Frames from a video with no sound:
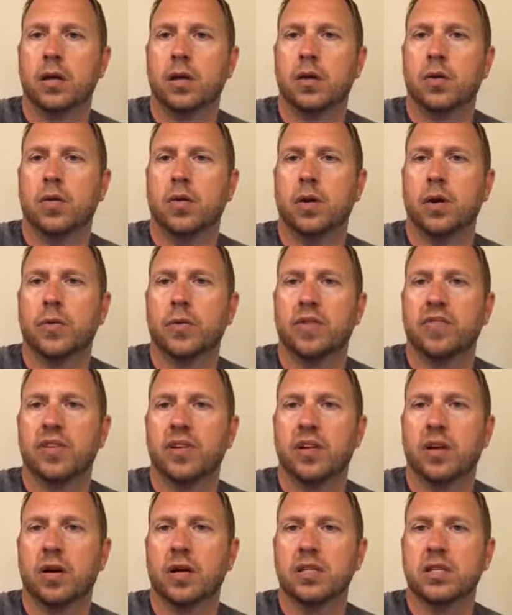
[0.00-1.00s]
Corey, what if the
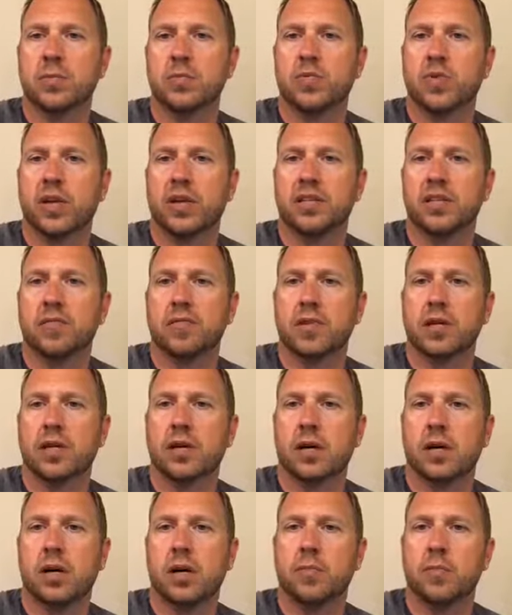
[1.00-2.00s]
dog seems relatively
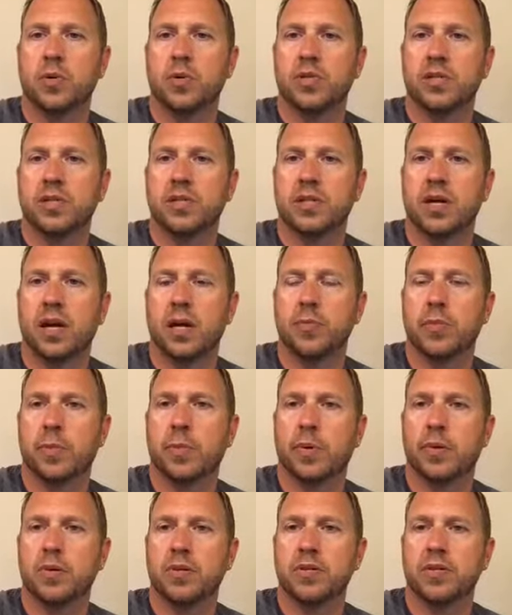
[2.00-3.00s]
calm most of the time but
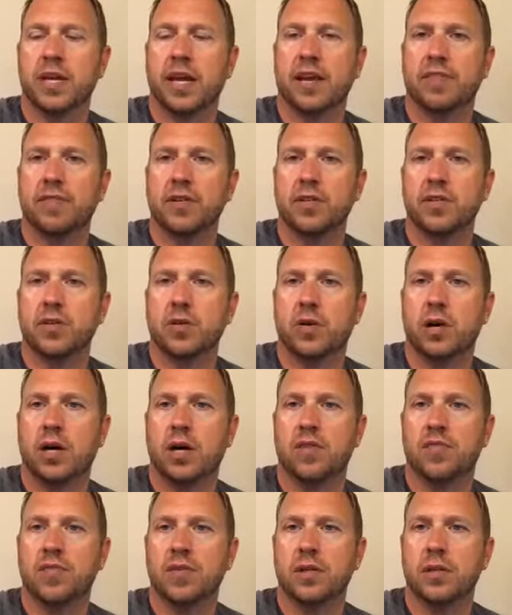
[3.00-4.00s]
pulls every so
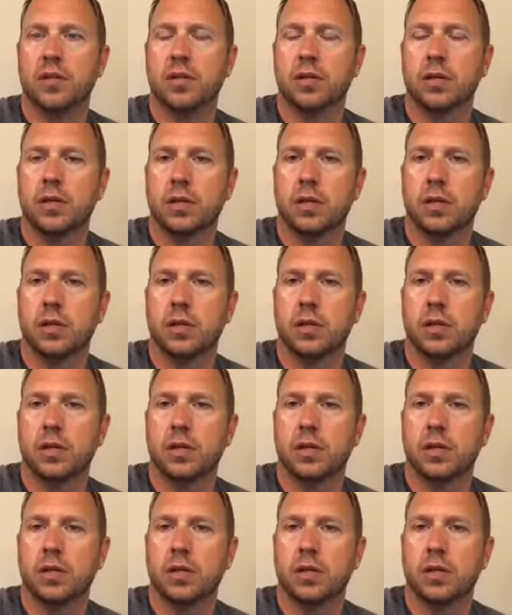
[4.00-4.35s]
often?